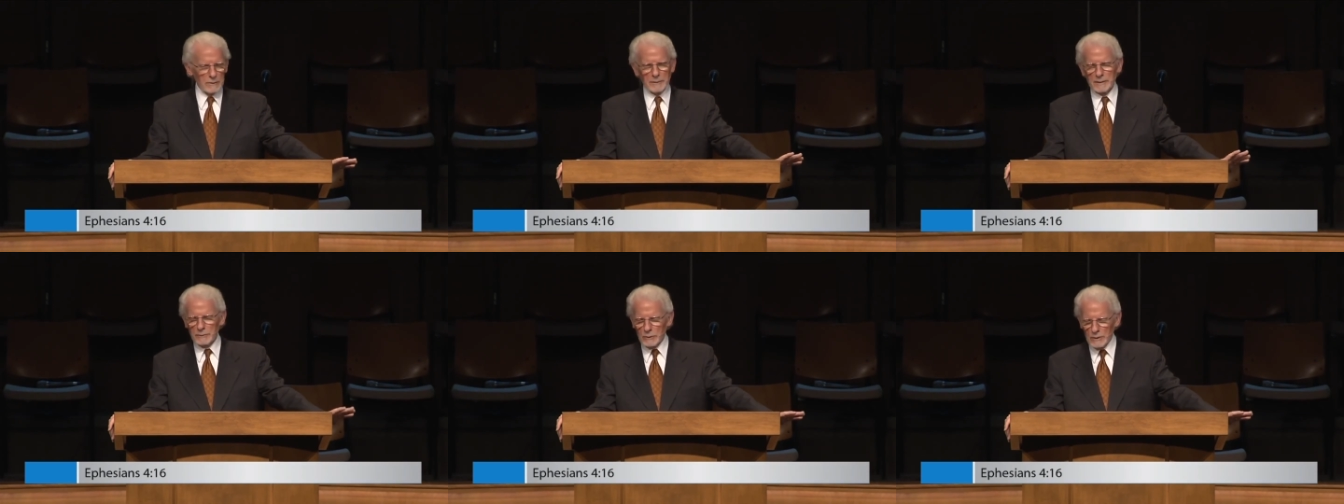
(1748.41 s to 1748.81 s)

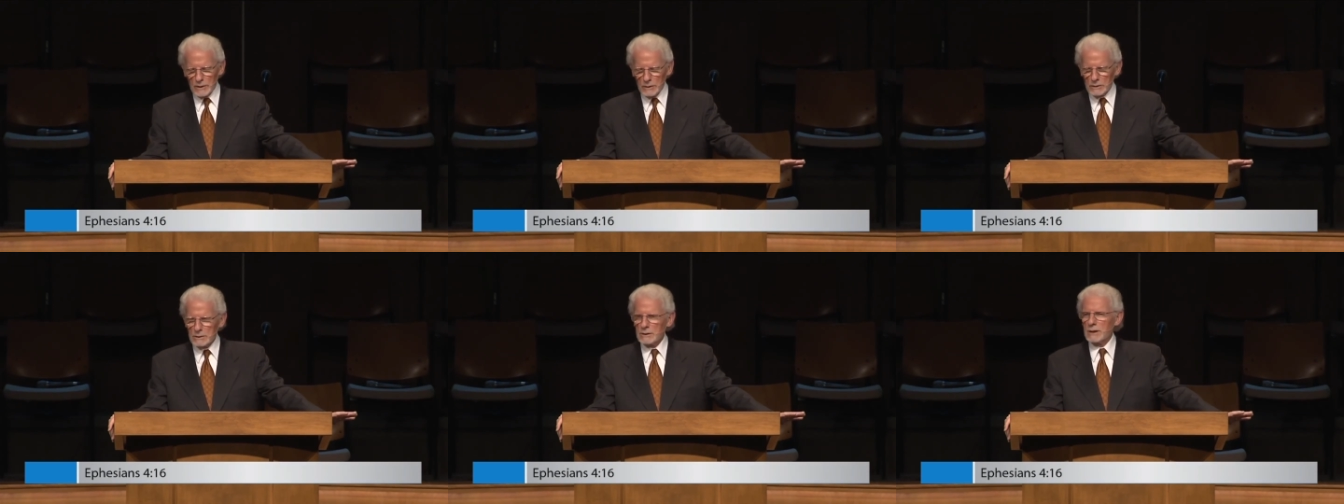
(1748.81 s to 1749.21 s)
Remember, we
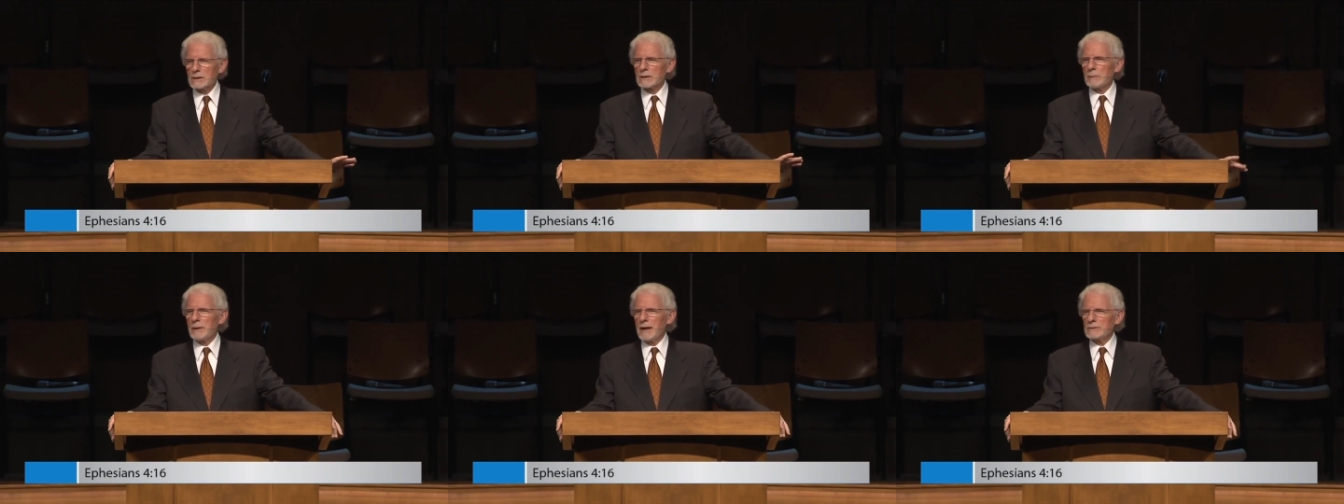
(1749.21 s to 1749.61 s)
looked
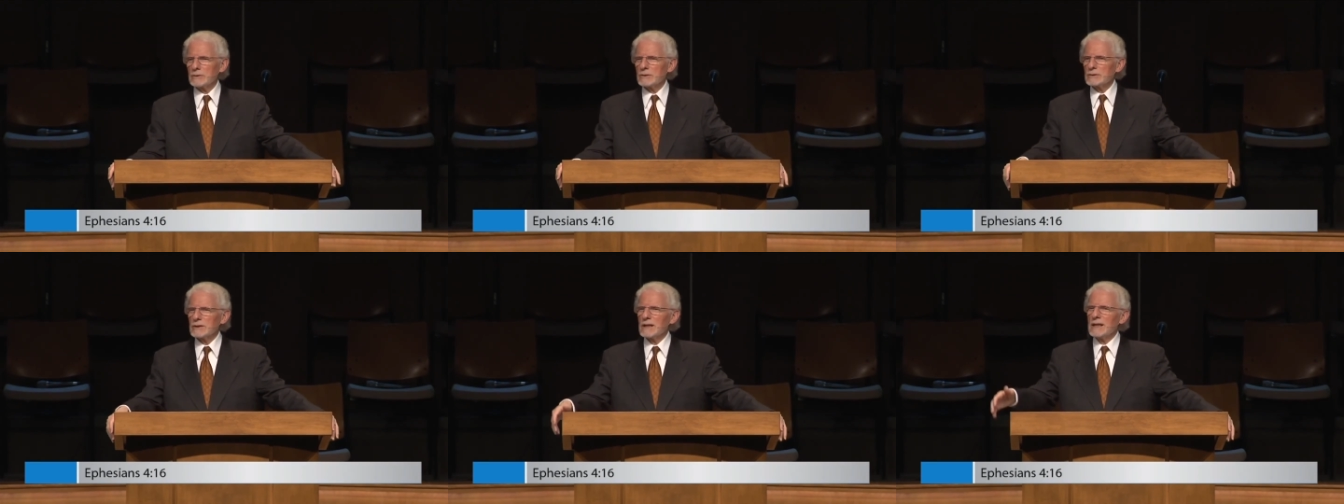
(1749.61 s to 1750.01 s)
at the
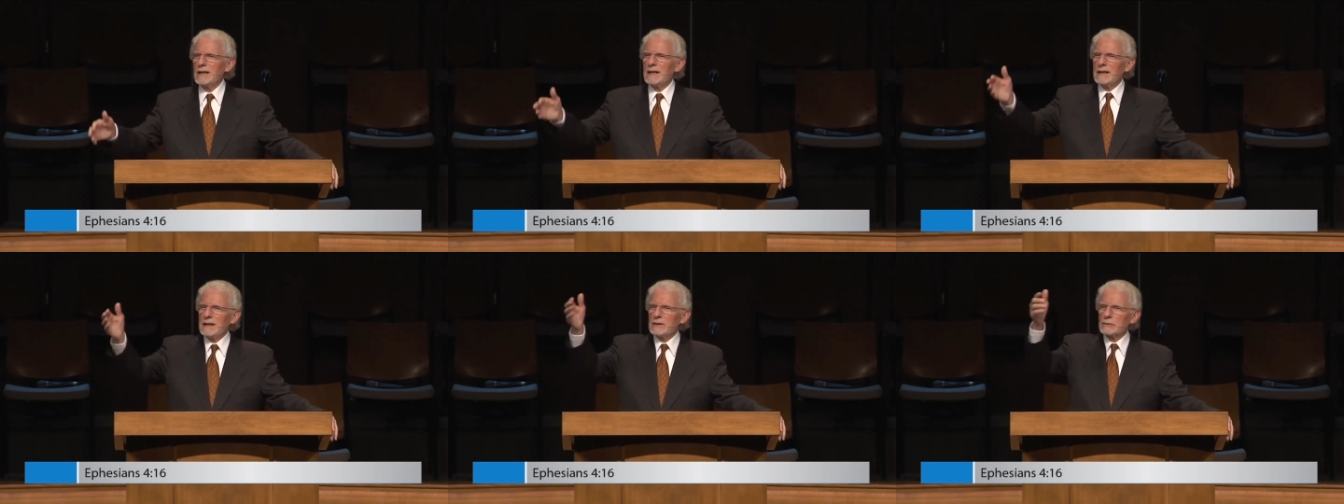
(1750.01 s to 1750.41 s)
passage
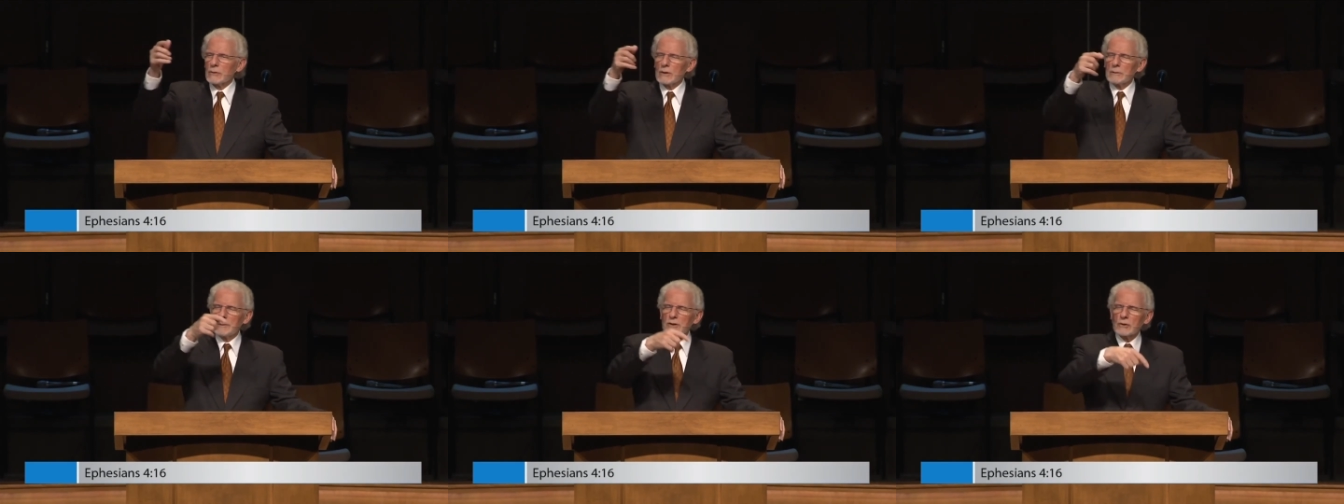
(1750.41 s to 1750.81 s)

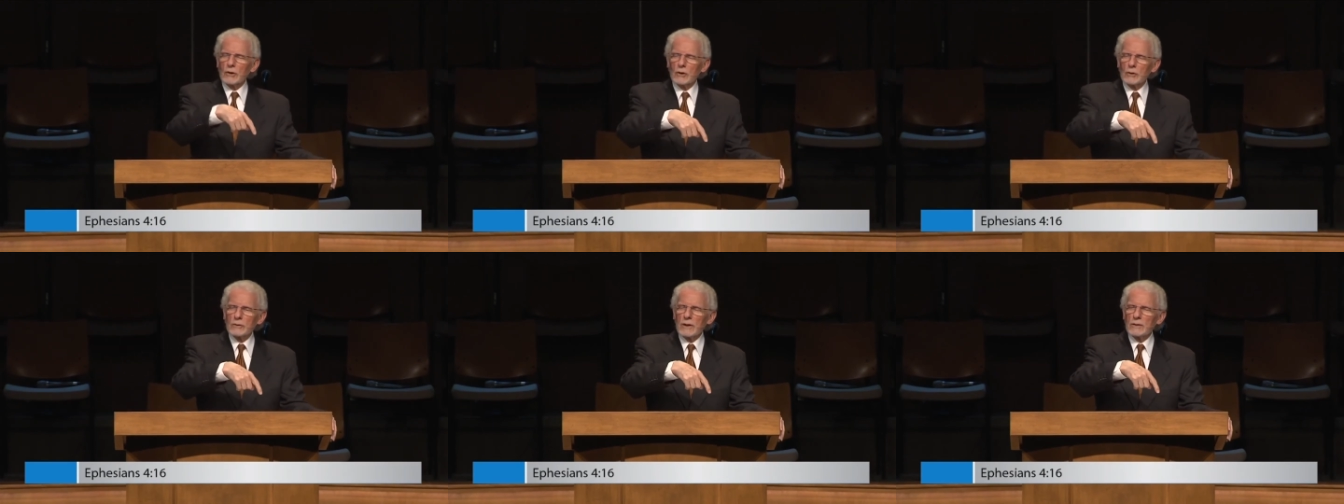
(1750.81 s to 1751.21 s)
Israel had been
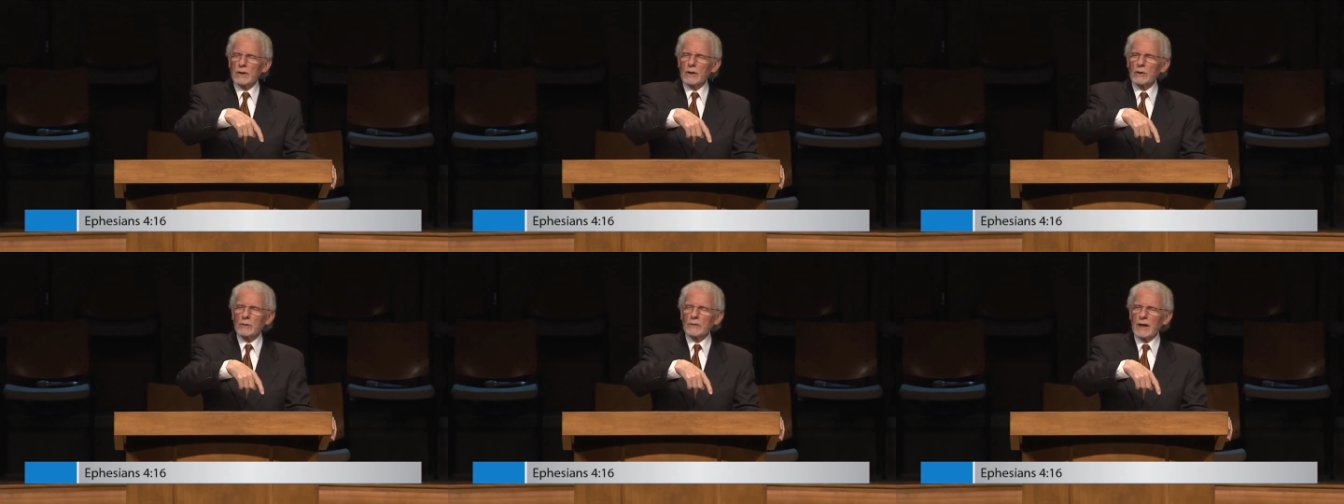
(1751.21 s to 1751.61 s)
told in
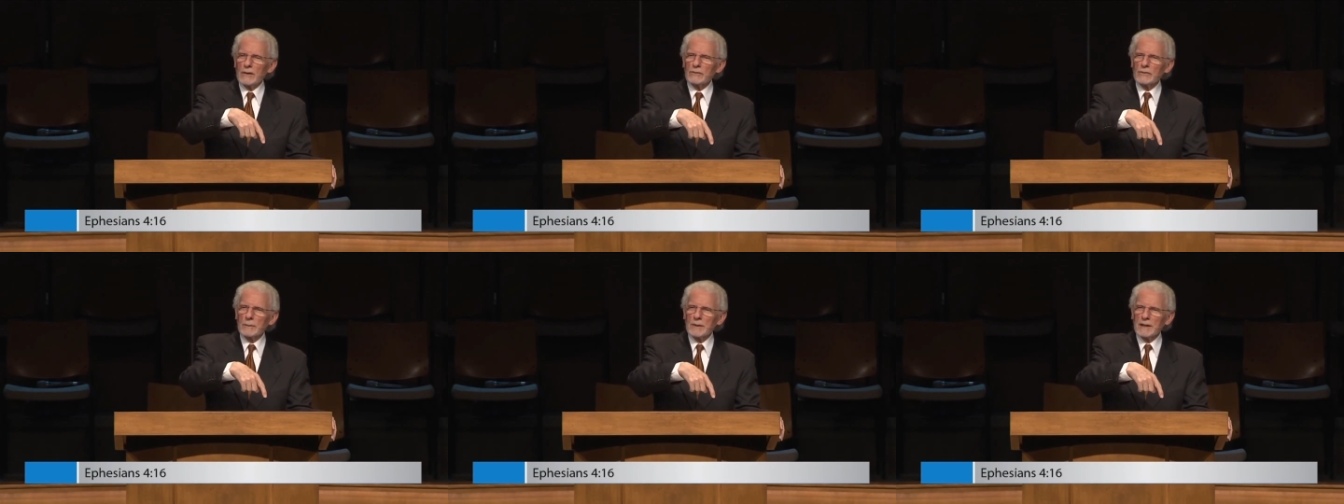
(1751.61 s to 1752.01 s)
the Old
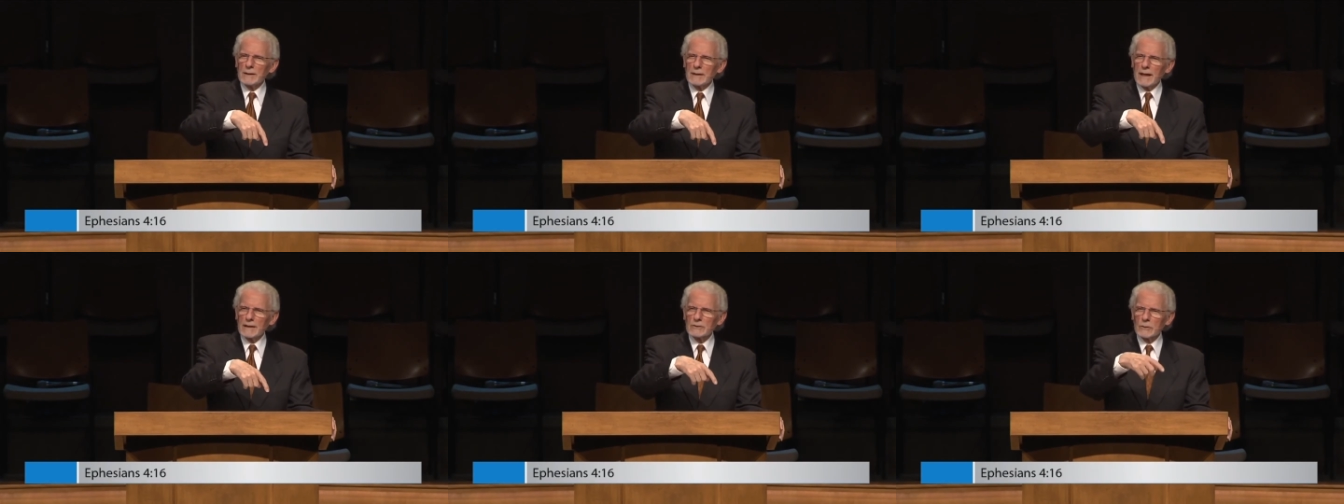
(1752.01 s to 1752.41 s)
Testament,
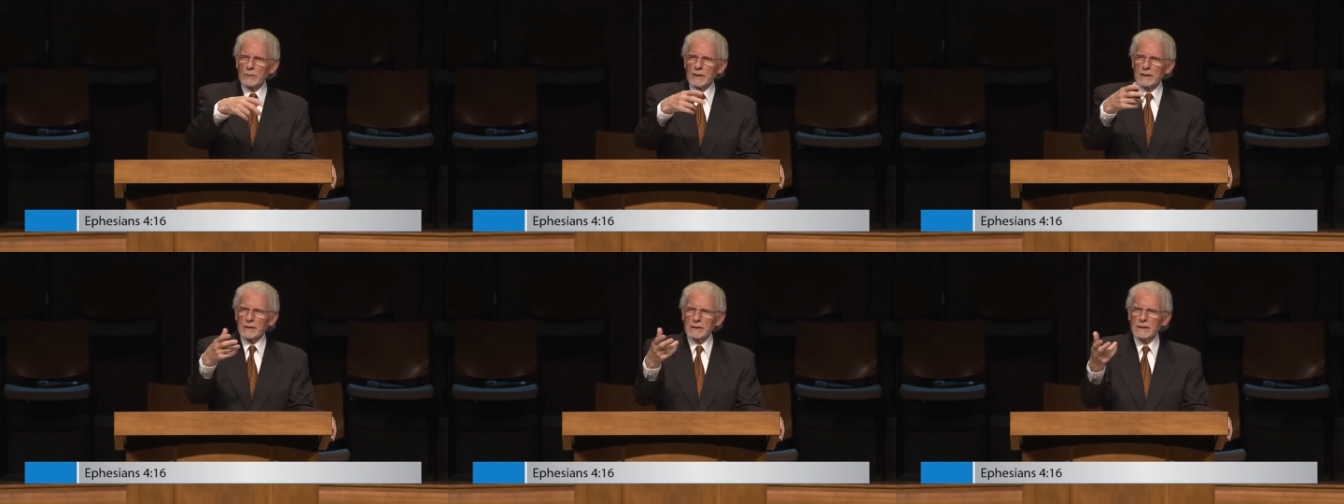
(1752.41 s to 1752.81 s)
and that's
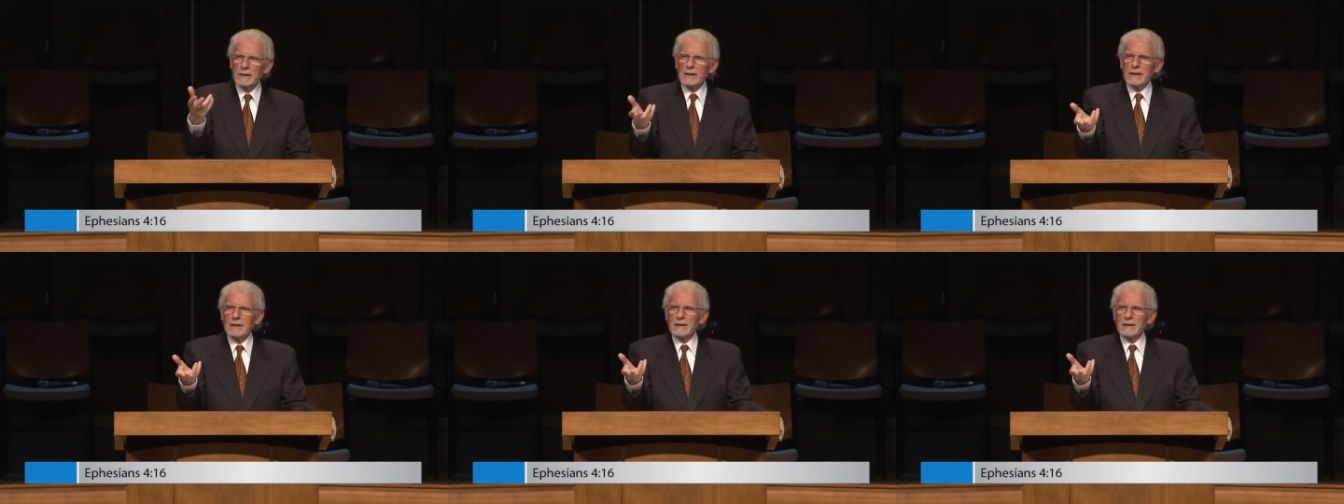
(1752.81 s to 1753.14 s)
where